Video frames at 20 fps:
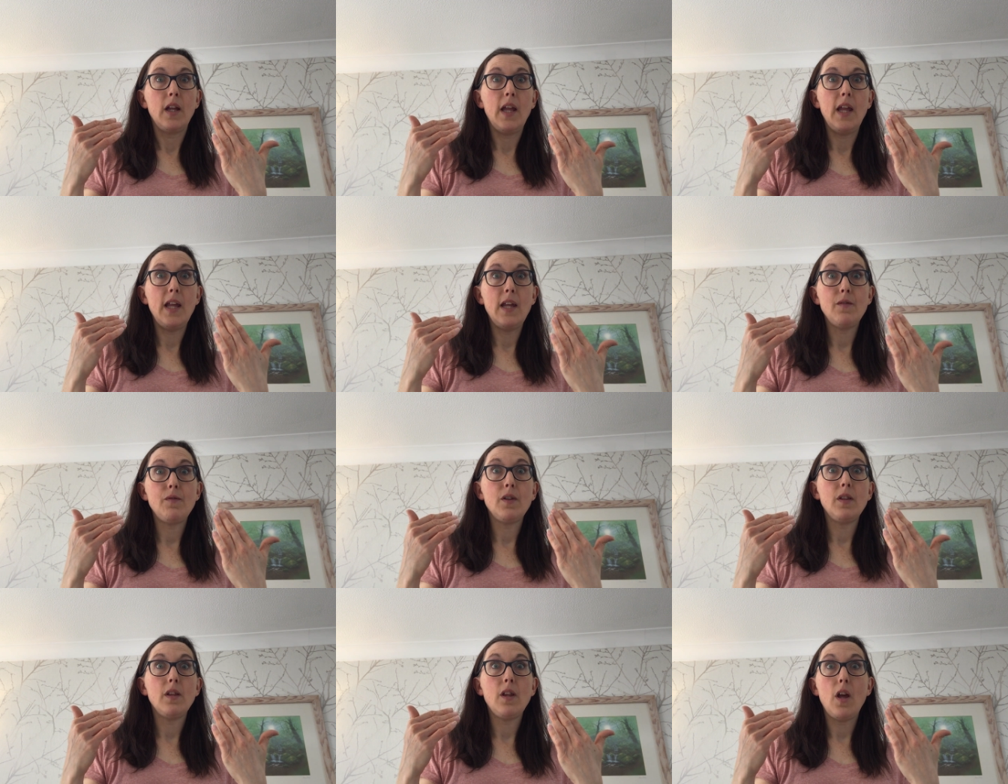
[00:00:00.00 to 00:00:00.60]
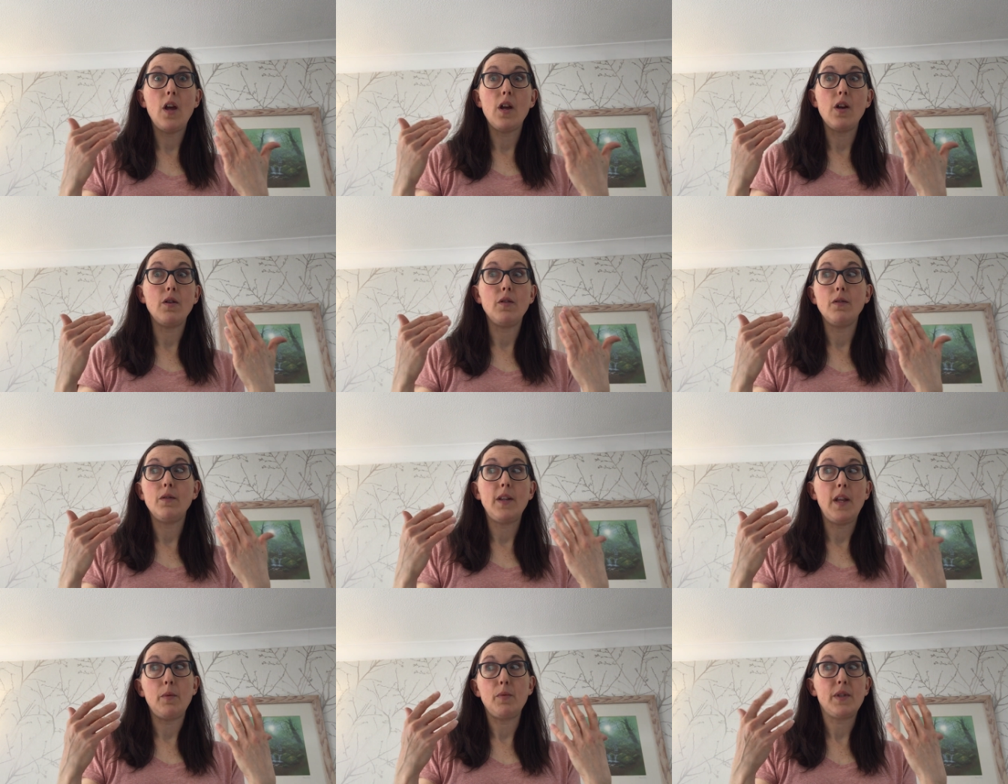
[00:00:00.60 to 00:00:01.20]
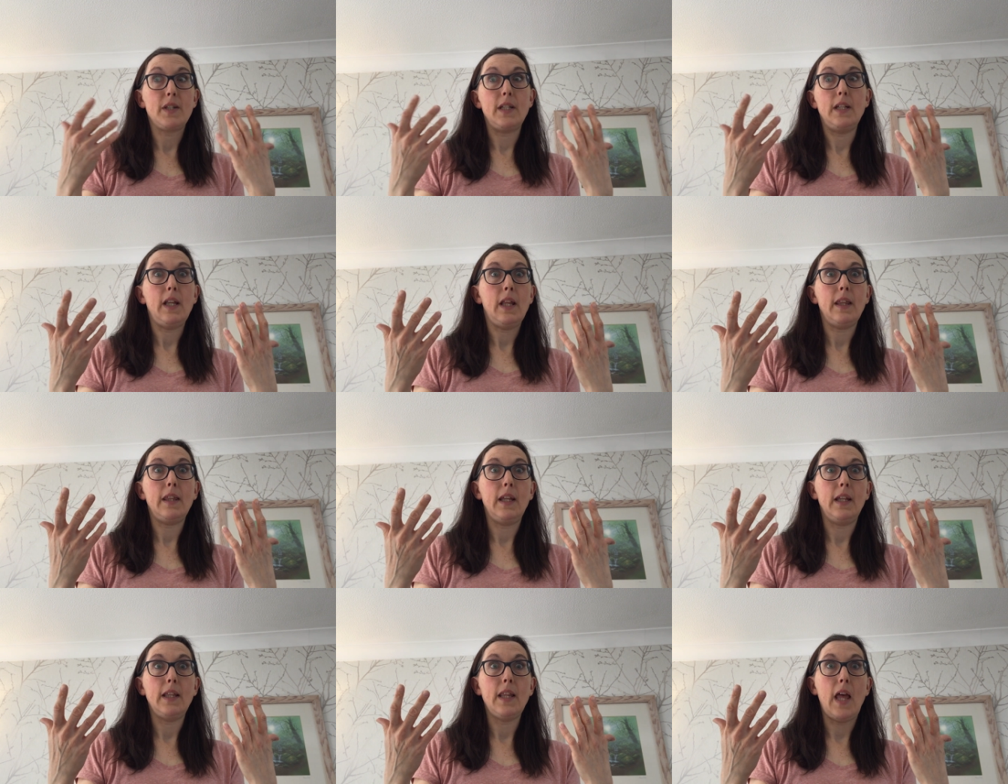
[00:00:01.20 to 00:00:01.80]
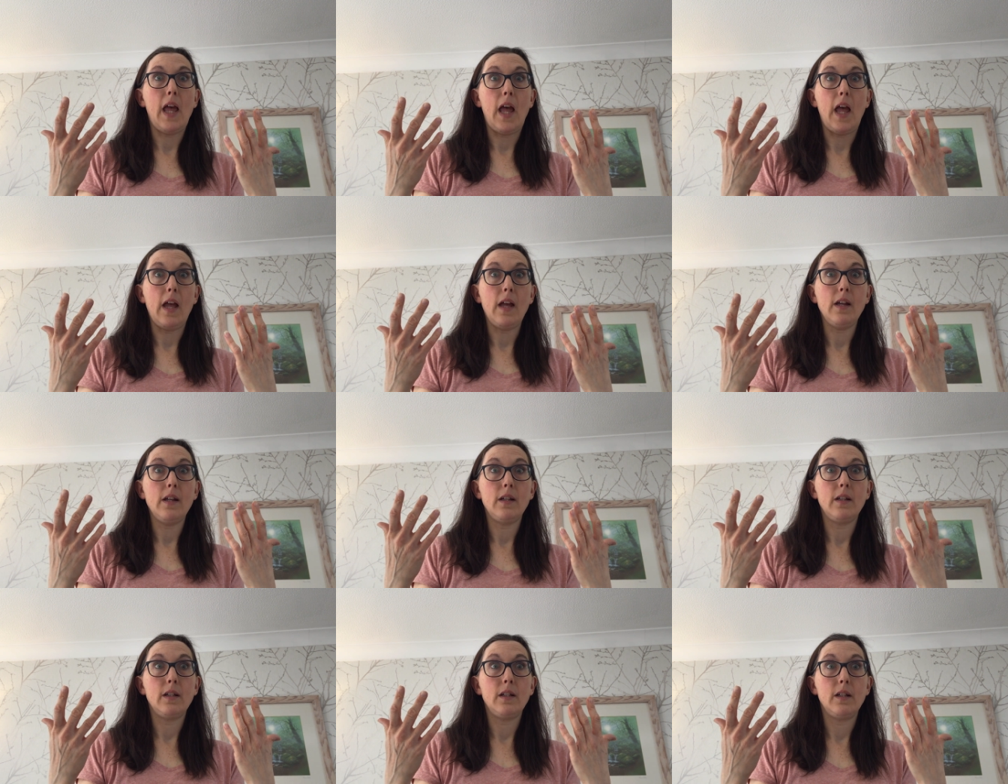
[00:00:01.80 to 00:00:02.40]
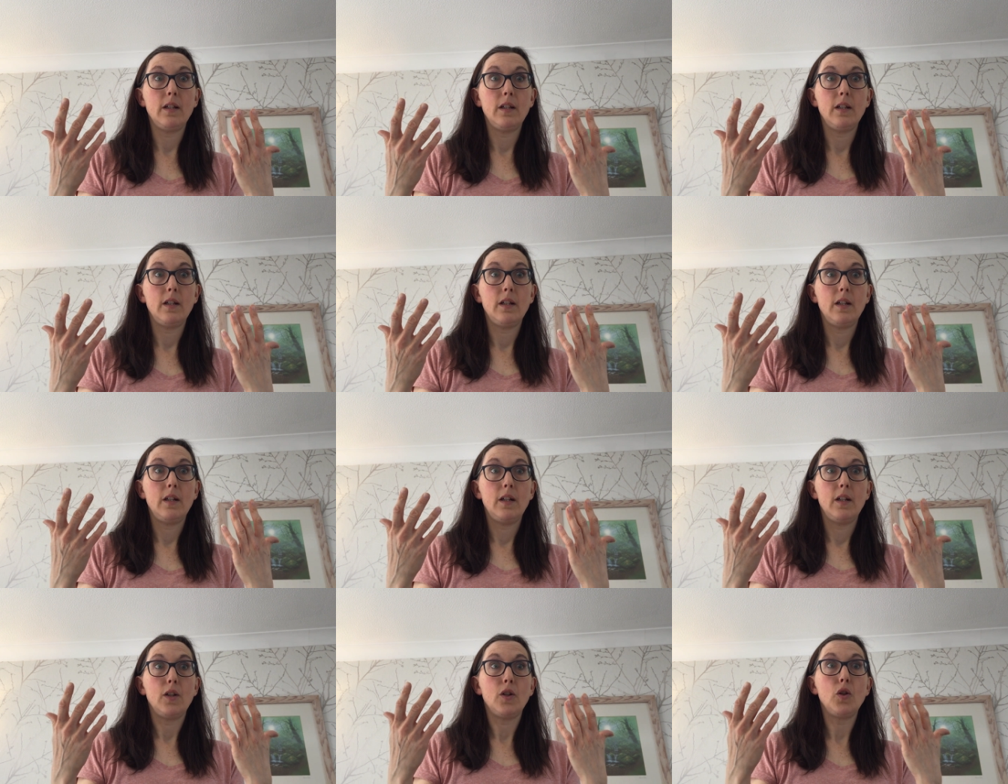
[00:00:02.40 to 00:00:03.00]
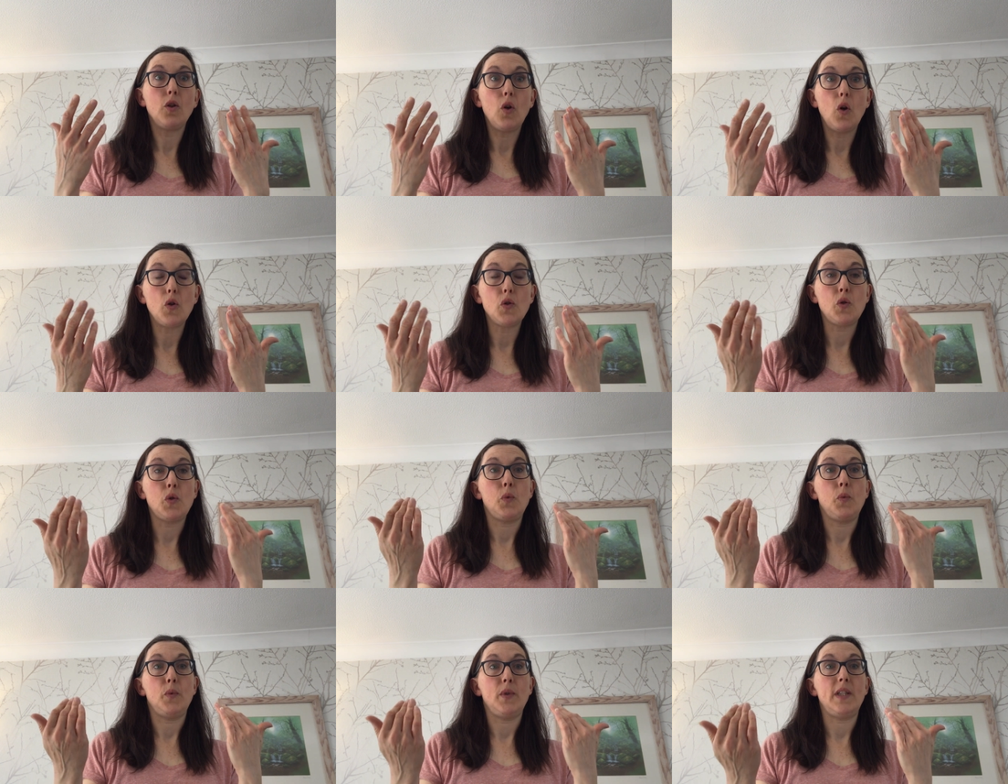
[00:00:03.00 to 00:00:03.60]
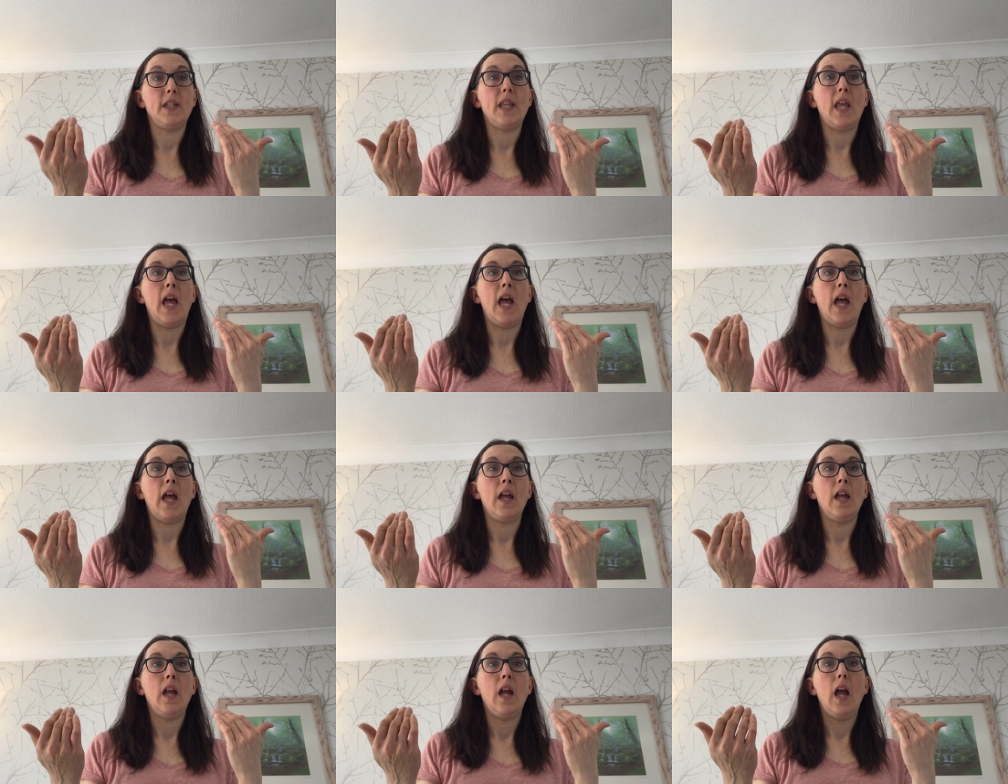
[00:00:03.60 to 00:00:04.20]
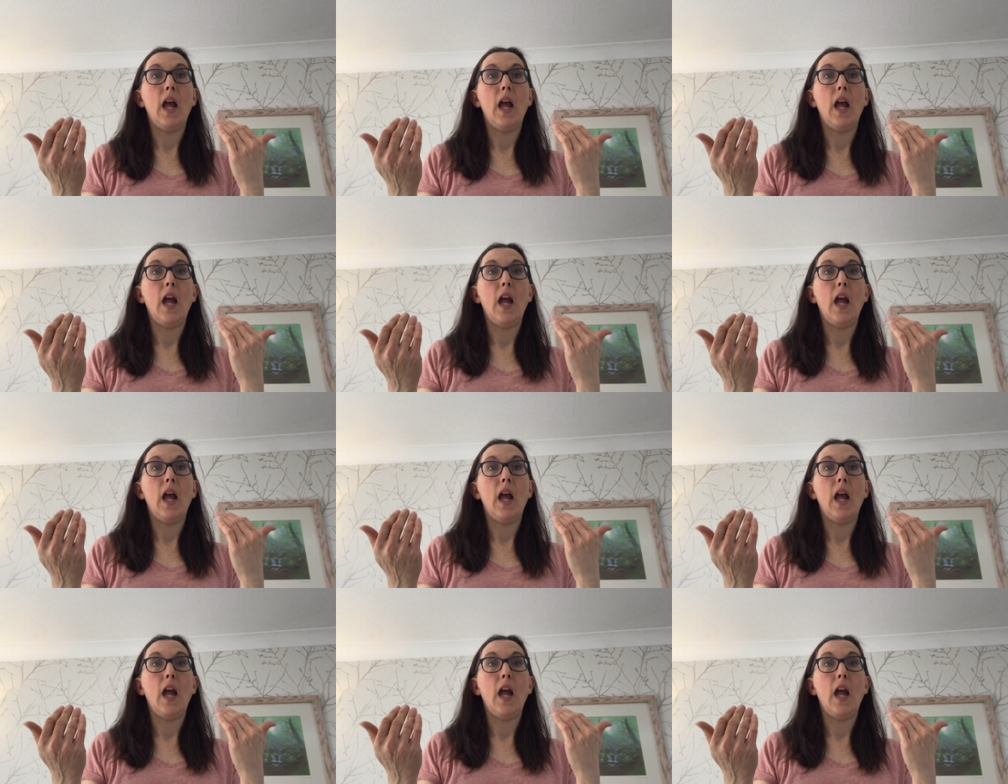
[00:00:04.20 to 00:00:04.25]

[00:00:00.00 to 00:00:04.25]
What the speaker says: Even though there was nothing there, God was there.